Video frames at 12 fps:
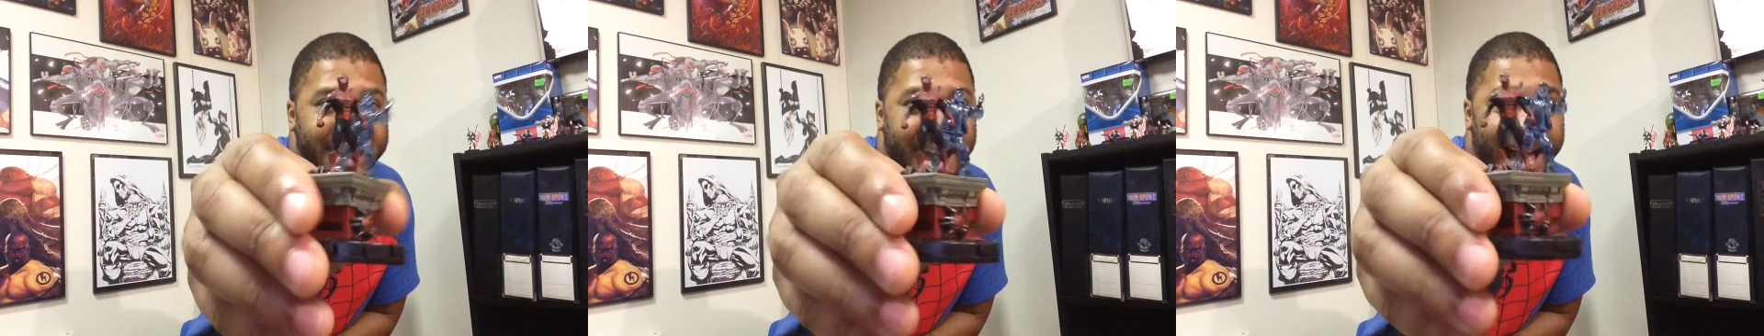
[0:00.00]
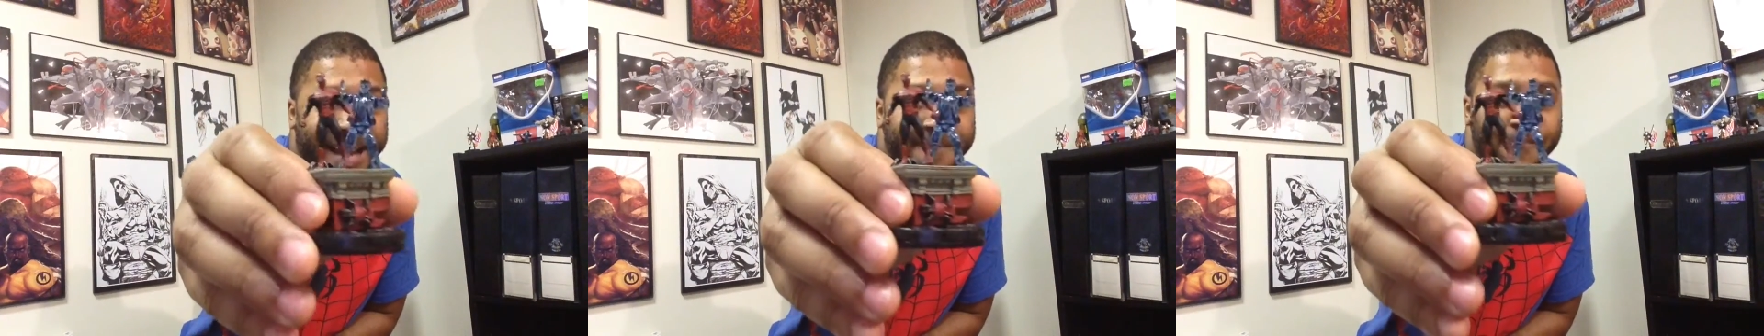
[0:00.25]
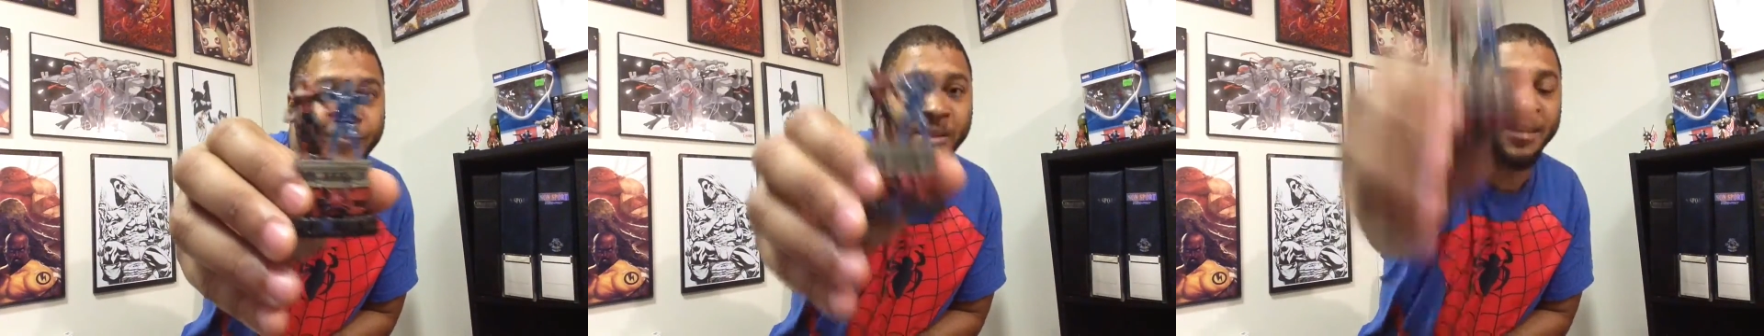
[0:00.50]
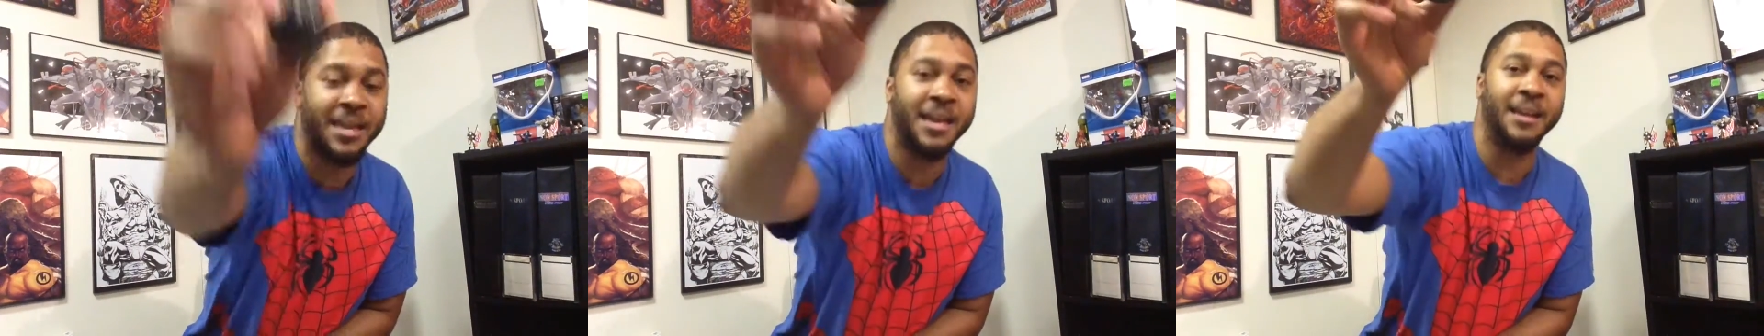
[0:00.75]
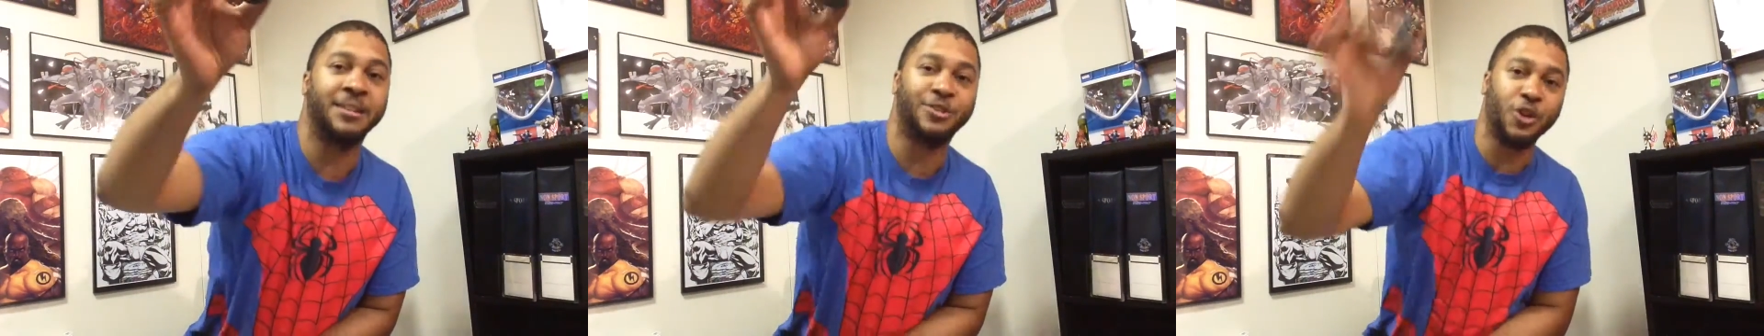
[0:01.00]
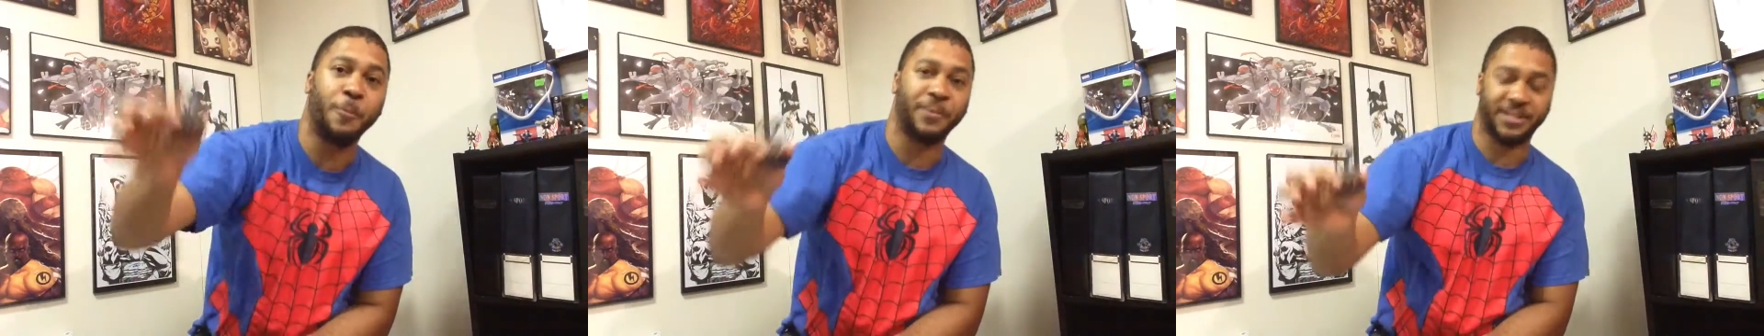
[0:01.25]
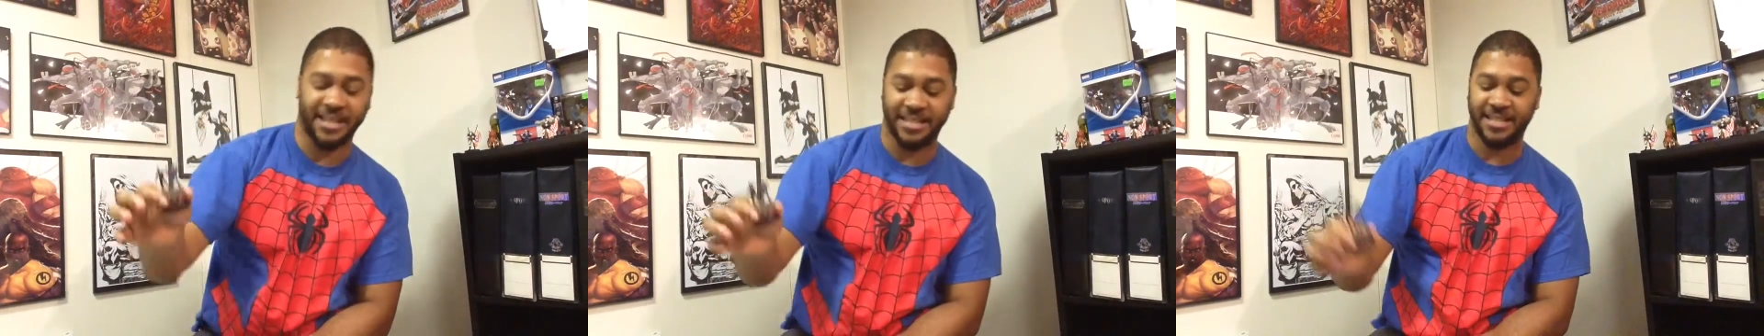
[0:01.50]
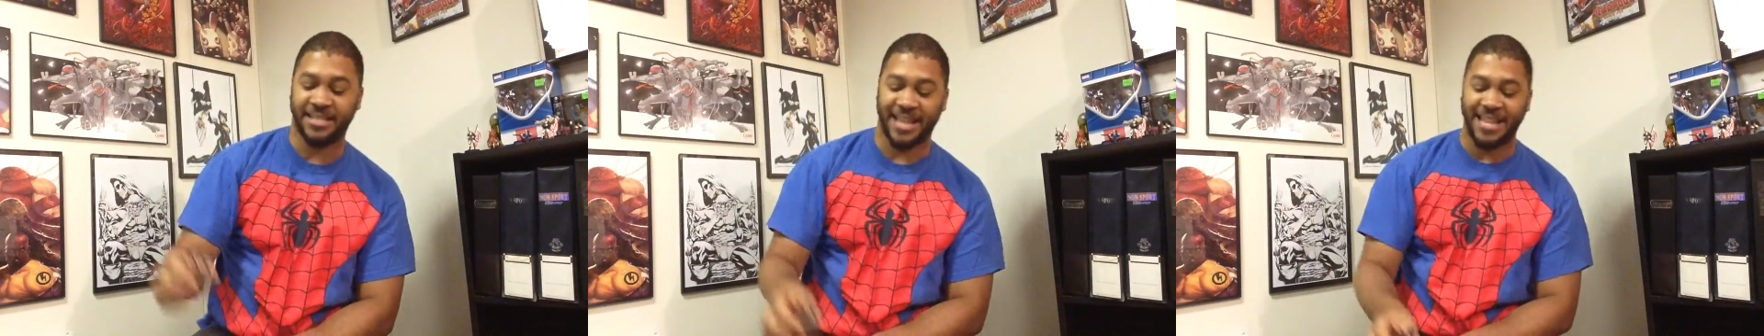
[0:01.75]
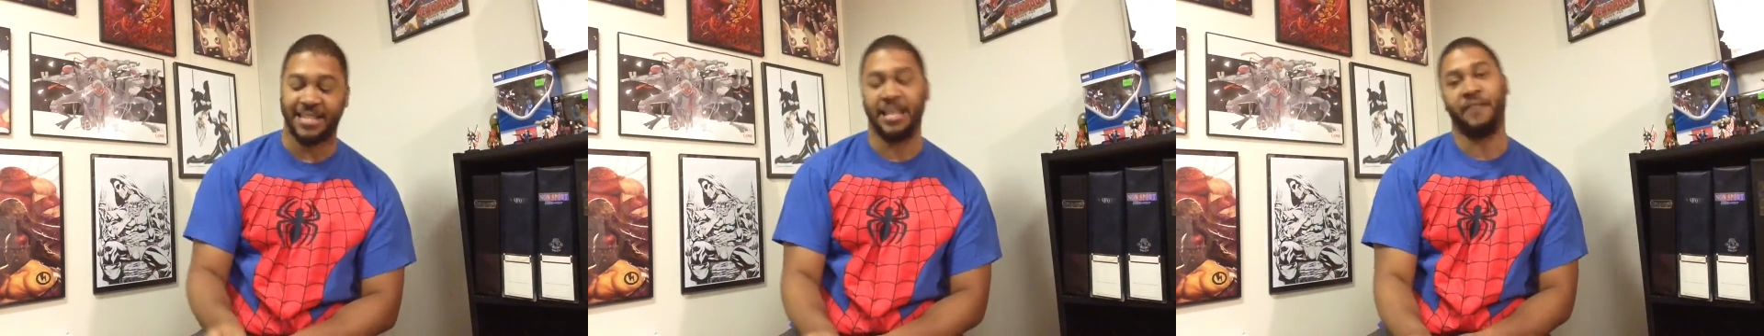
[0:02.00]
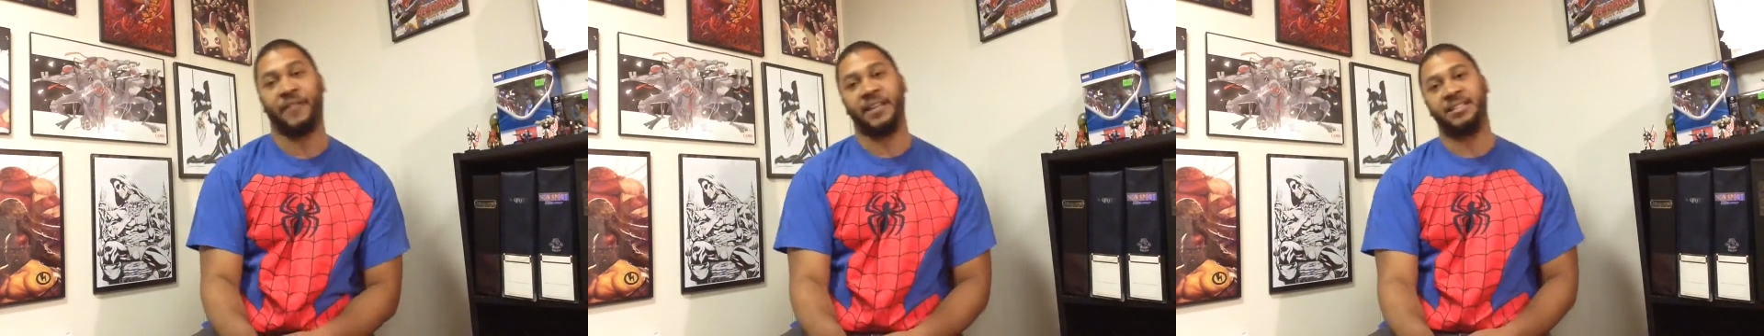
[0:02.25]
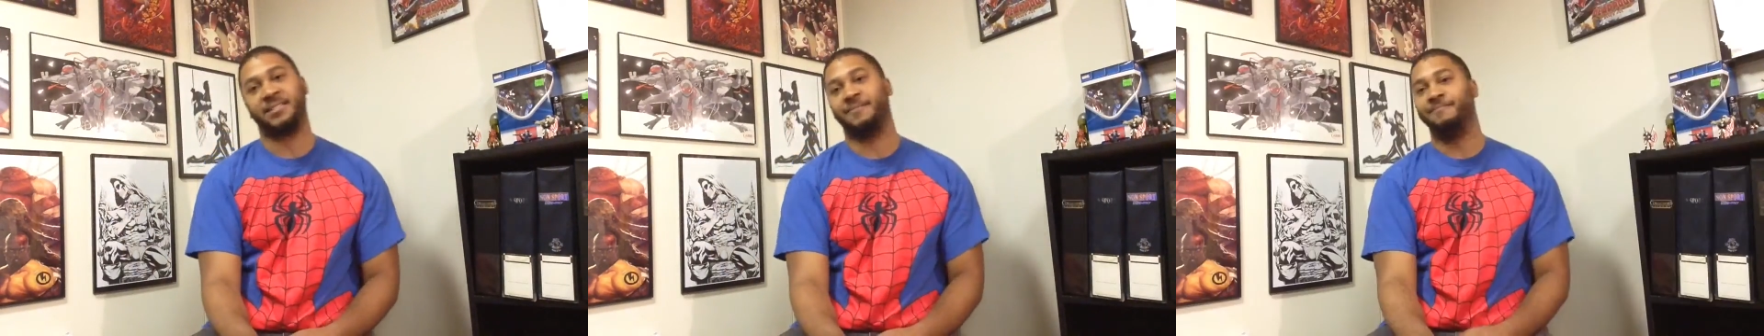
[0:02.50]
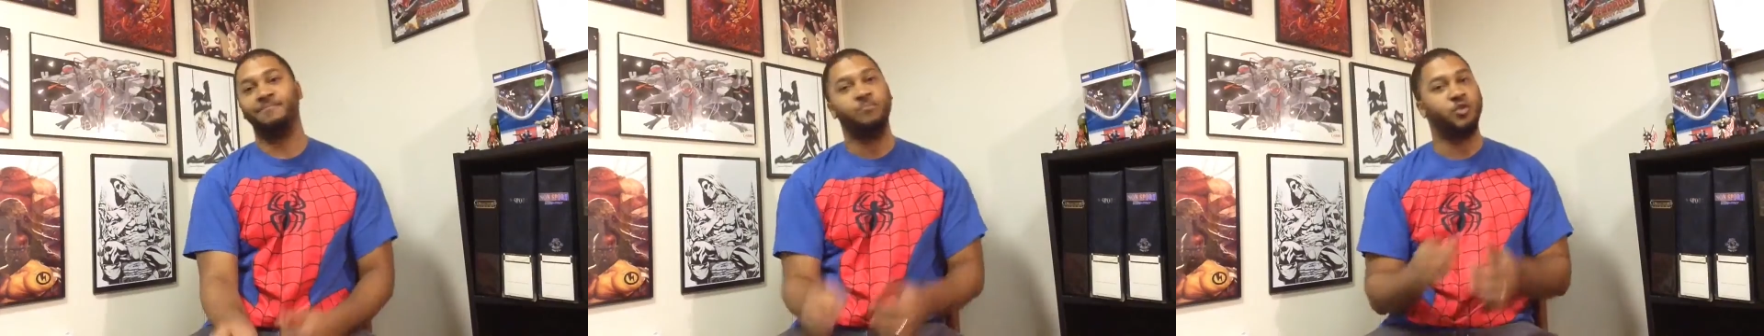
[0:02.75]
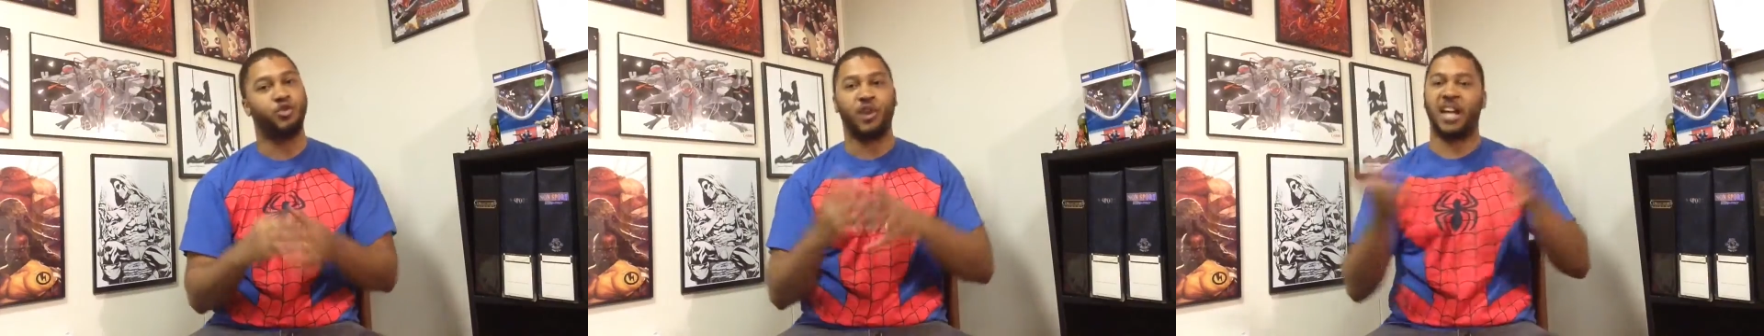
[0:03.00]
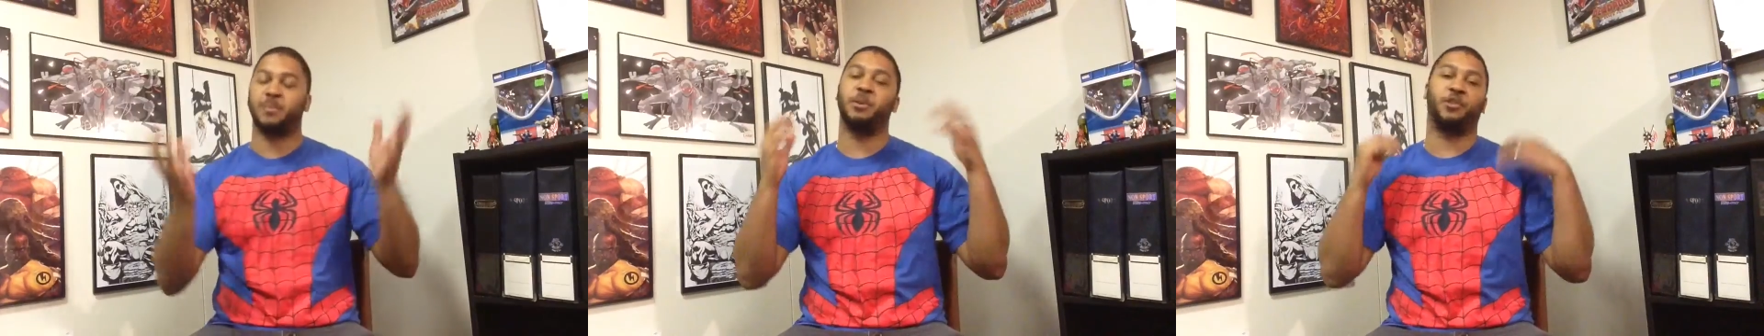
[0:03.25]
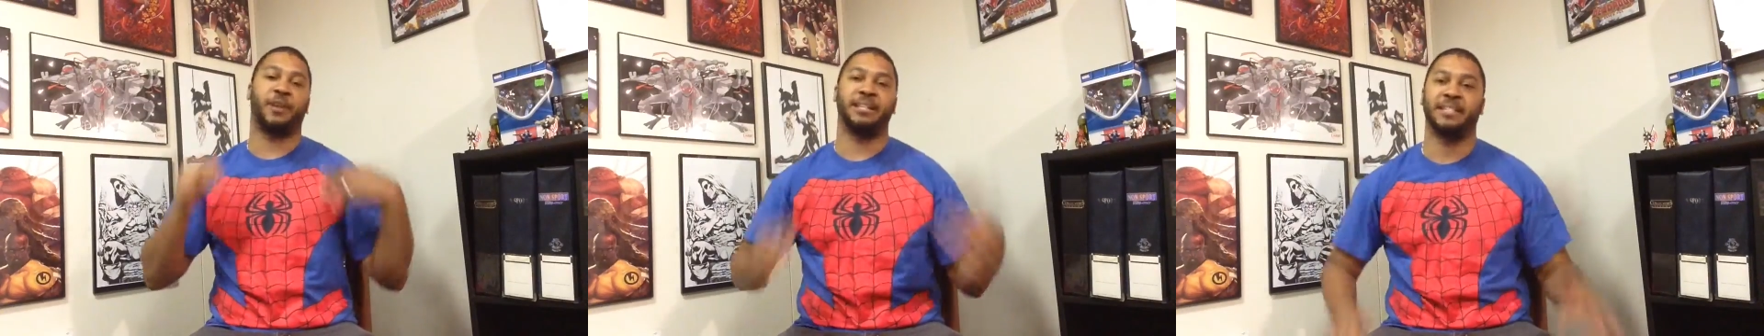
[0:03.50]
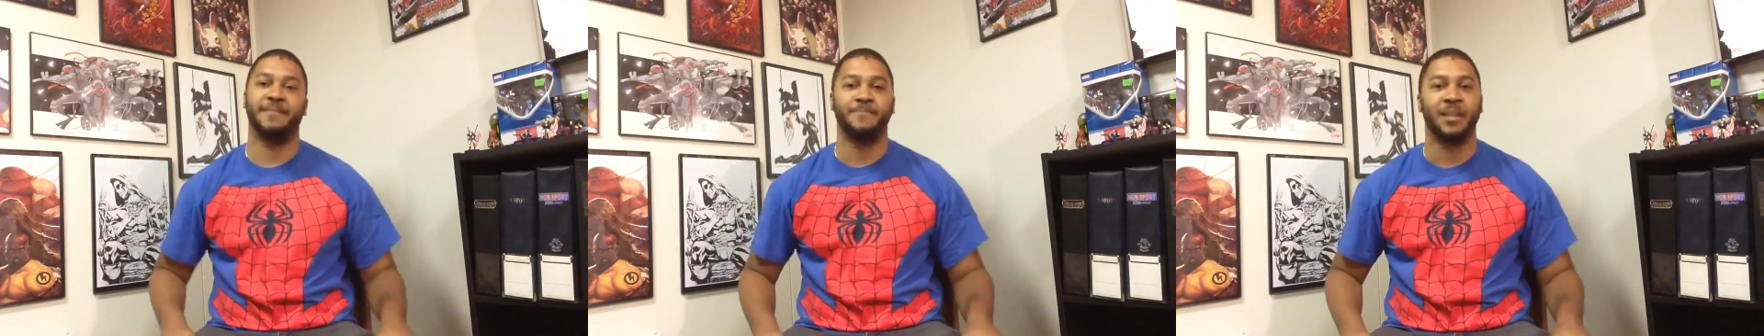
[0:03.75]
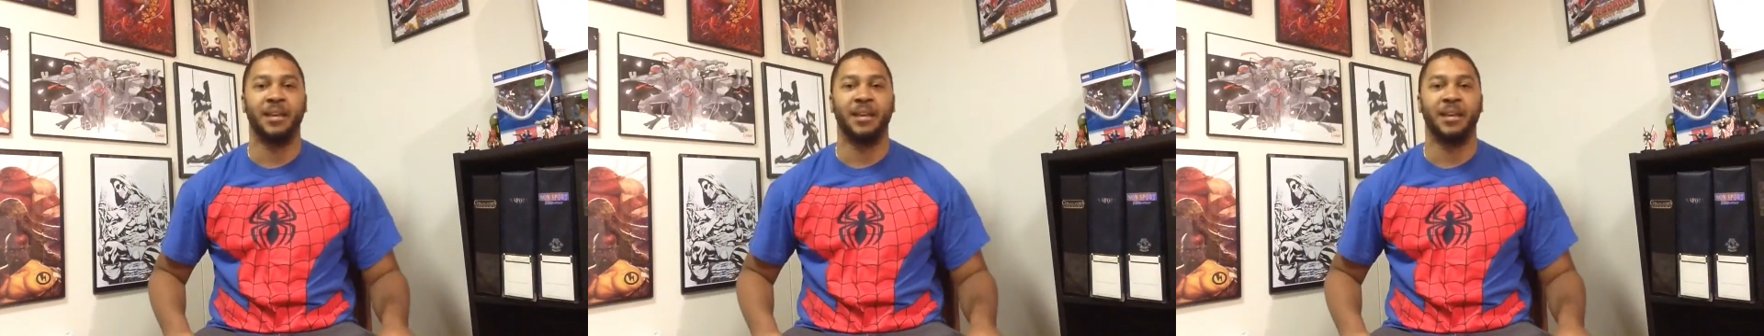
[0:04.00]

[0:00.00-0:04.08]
got super senses as a defense. Drives me crazy.